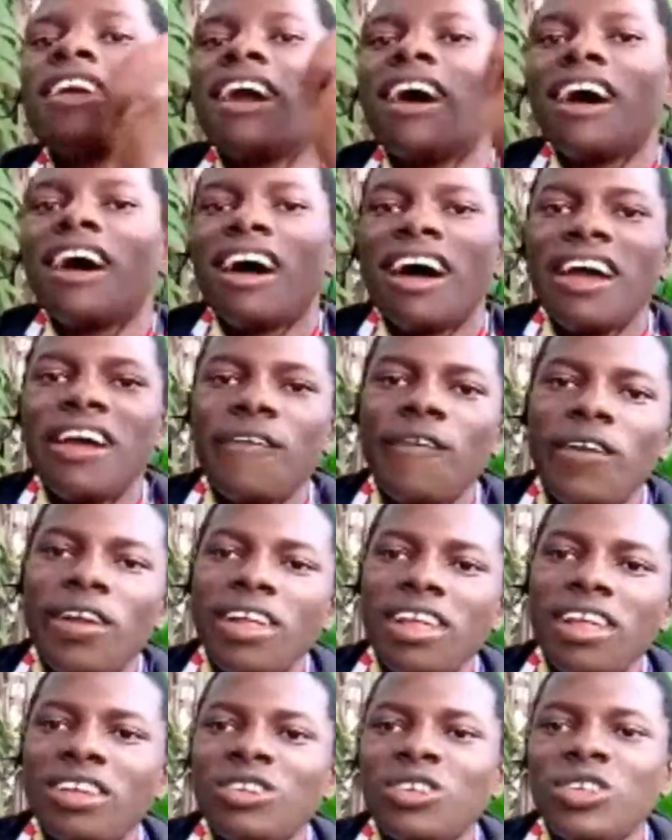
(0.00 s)
and I
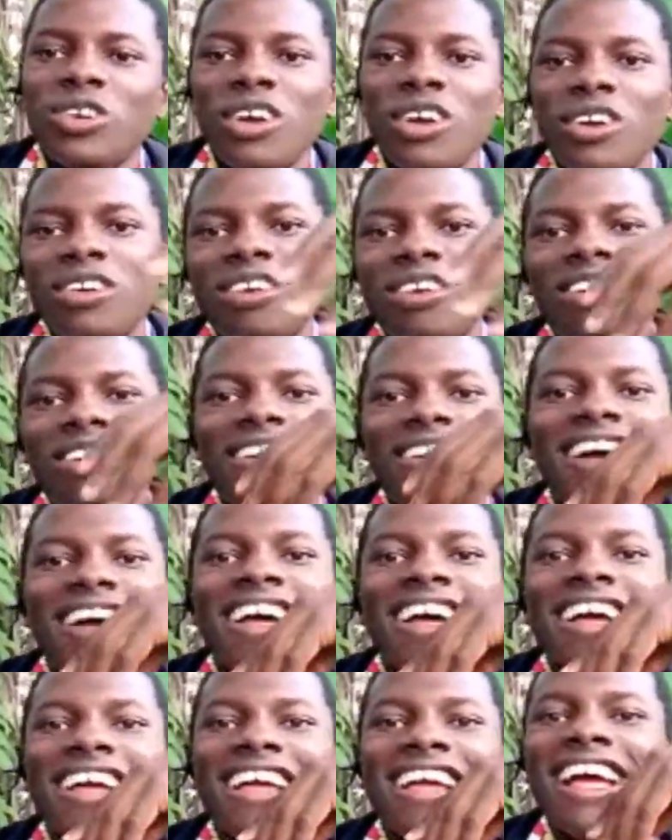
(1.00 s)
really enjoy, you know,
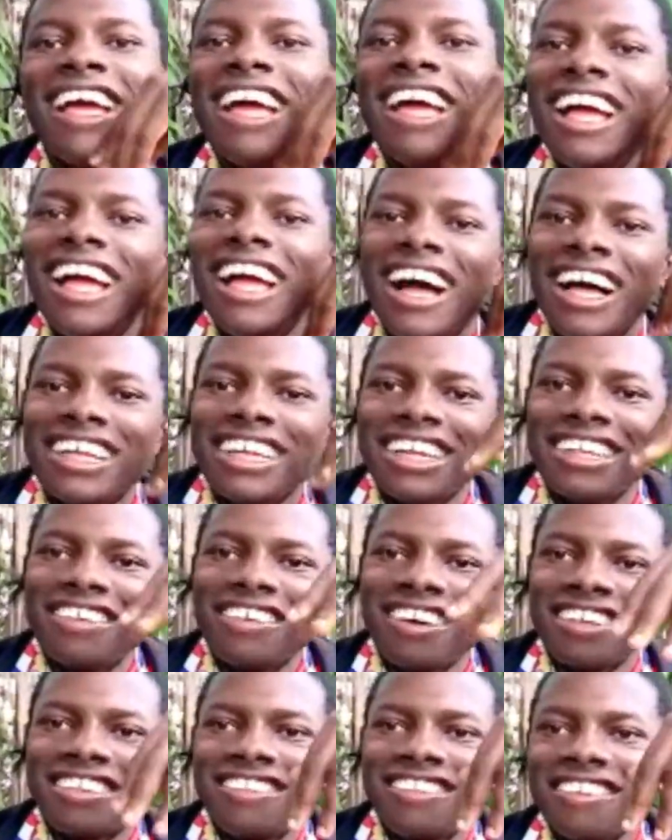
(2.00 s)
as
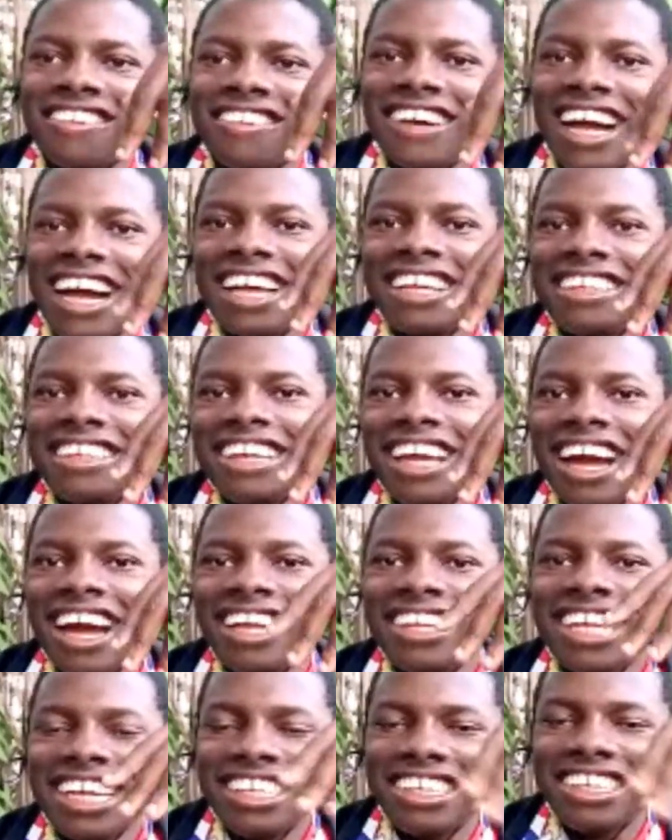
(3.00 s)
I talk to you guys,
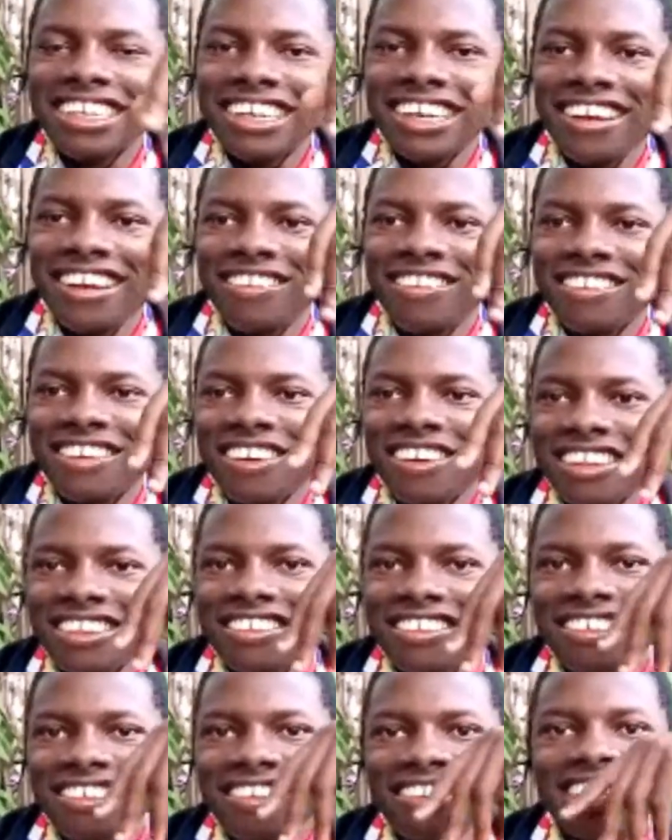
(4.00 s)
I just need to
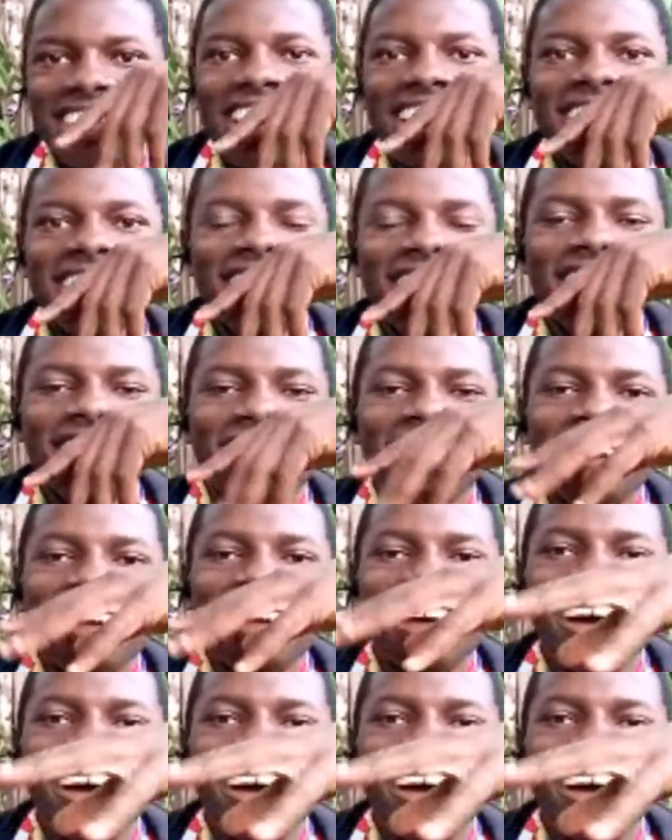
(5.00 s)
talk to you just